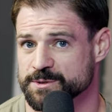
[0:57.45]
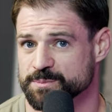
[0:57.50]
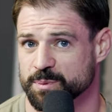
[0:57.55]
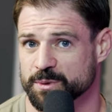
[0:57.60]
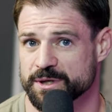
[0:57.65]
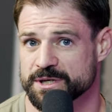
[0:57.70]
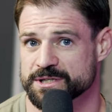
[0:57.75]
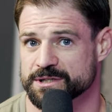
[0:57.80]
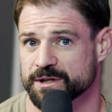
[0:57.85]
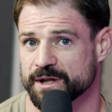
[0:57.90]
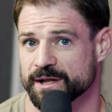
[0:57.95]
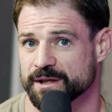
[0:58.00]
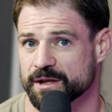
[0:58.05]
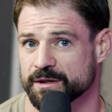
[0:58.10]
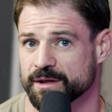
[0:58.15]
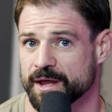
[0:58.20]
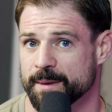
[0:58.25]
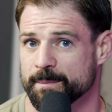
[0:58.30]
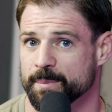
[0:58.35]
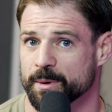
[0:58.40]
please click the
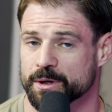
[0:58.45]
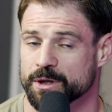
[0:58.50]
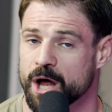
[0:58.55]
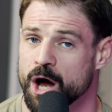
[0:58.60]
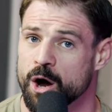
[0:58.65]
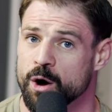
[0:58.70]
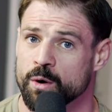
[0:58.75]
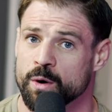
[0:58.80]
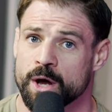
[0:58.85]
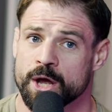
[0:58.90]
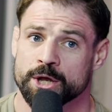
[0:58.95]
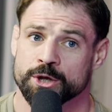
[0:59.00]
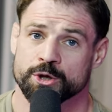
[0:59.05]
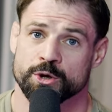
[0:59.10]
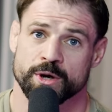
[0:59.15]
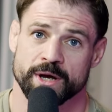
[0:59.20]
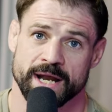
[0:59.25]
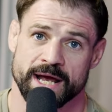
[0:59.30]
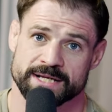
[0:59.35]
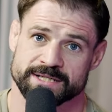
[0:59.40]
link below.
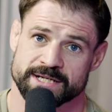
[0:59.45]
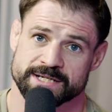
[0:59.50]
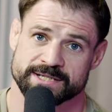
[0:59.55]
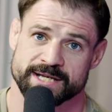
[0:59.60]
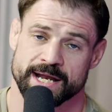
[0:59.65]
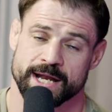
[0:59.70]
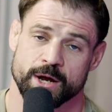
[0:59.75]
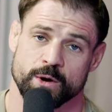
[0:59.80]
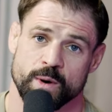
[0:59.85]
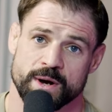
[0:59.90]
You could ask us any